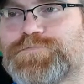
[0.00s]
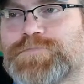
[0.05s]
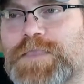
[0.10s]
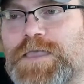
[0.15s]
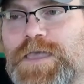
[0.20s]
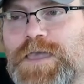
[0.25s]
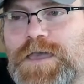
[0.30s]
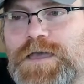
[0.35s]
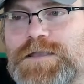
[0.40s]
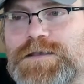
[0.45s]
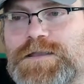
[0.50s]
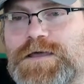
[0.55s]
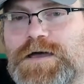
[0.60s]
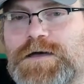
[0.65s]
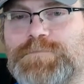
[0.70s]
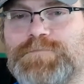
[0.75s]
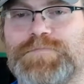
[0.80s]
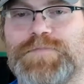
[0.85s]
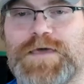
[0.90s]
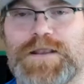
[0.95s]
And
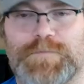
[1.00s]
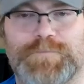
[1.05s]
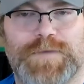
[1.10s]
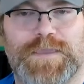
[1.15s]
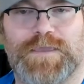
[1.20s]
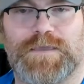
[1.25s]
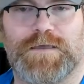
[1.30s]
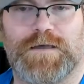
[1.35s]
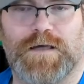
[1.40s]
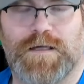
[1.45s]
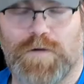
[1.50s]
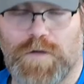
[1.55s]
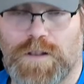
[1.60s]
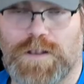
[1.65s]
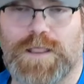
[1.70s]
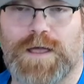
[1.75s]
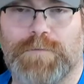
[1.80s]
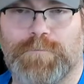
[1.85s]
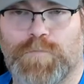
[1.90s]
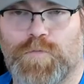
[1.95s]
um, that'll be a whole
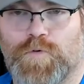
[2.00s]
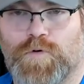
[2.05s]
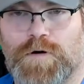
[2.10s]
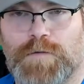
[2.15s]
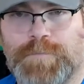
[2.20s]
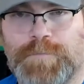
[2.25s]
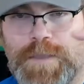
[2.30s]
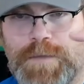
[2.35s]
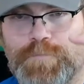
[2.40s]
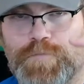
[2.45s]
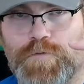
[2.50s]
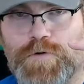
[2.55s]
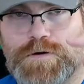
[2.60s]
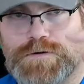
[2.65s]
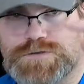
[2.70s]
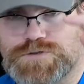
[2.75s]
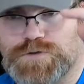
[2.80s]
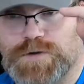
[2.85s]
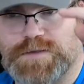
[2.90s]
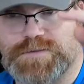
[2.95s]
lot more paperwork,
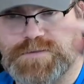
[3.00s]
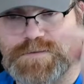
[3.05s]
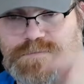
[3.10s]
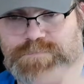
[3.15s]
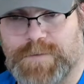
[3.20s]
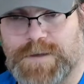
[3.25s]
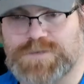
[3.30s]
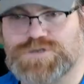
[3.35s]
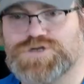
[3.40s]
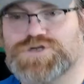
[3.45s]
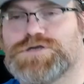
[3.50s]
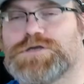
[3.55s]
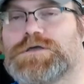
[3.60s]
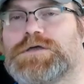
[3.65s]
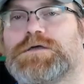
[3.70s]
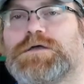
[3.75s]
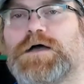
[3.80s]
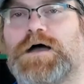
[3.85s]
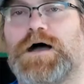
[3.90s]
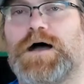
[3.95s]
twice as much,
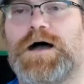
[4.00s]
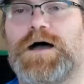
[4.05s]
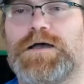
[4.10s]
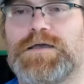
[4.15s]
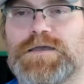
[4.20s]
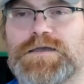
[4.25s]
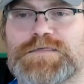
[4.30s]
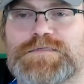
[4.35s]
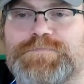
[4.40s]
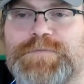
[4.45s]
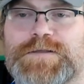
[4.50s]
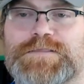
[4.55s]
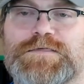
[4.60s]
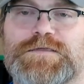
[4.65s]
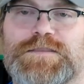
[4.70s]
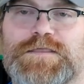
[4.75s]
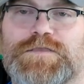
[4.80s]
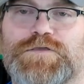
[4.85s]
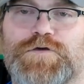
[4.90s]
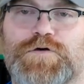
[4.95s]
uh, expected
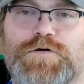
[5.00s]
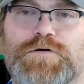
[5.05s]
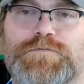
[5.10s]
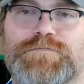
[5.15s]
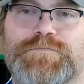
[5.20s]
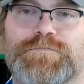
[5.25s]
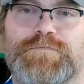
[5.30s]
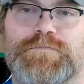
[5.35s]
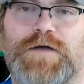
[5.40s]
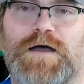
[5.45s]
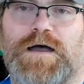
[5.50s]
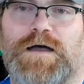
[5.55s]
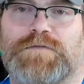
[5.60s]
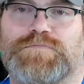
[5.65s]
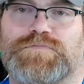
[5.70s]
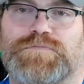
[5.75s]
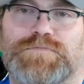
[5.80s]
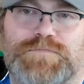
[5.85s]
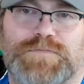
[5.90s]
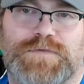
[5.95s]
in your uh,
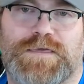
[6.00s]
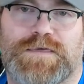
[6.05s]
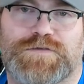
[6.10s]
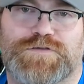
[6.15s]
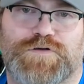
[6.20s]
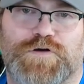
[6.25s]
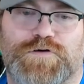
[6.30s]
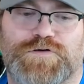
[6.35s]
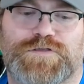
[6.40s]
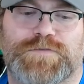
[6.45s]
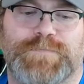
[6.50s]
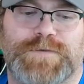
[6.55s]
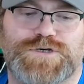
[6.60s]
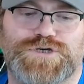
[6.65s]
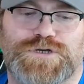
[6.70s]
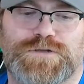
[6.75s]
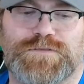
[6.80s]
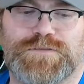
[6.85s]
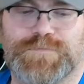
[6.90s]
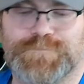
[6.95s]
eStar
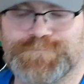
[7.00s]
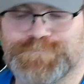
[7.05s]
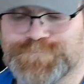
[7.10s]
submissions.